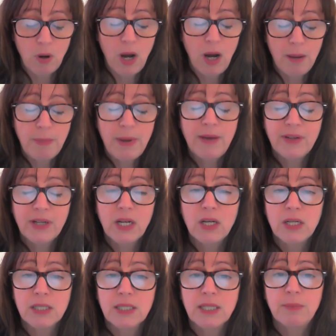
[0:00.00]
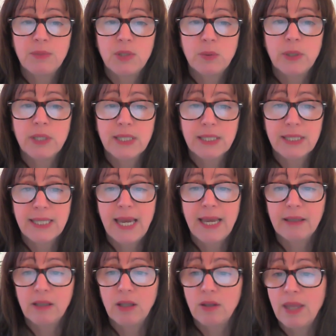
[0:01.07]
I'm having clients come to us
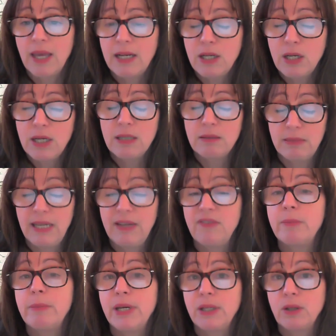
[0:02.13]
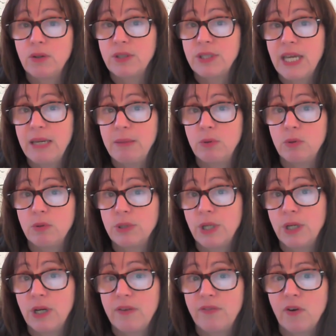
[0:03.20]
saying that they're leaving money on the table.
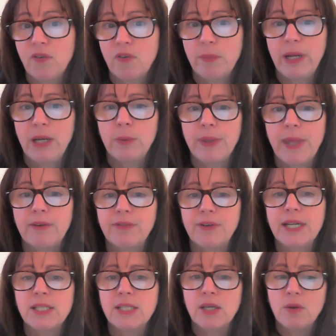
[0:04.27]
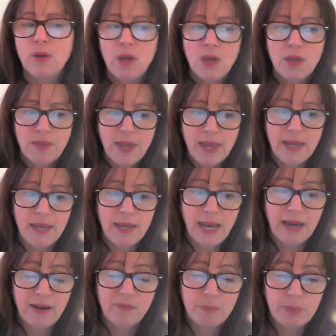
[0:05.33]
Don't know if you're familiar with that phrase. So they
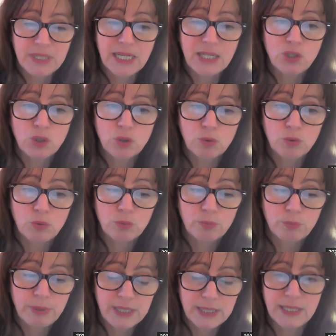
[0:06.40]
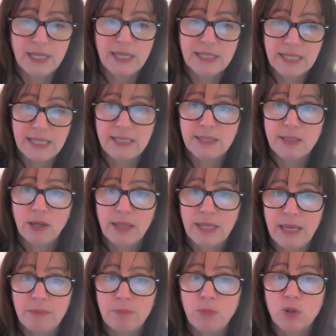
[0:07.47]
have potential business inside
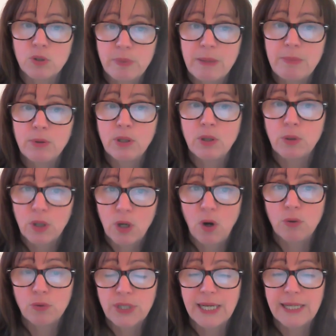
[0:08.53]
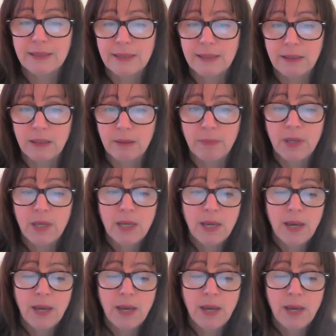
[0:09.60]
the inbox, people who are contacting them,